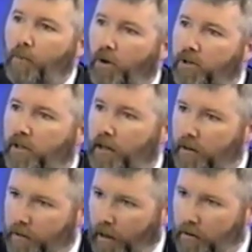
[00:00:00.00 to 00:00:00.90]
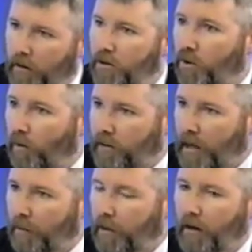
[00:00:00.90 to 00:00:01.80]
the person consent to what's
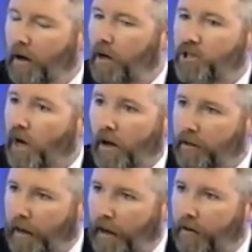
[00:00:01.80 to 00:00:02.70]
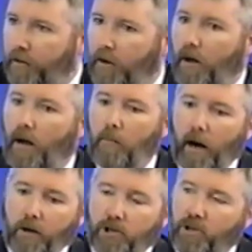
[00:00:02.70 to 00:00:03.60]
happening? A child can't. A
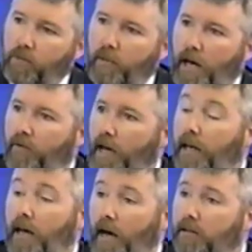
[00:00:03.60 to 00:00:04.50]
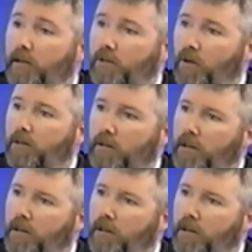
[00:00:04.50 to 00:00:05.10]
minor shouldn't be having any access to it. I agree on that.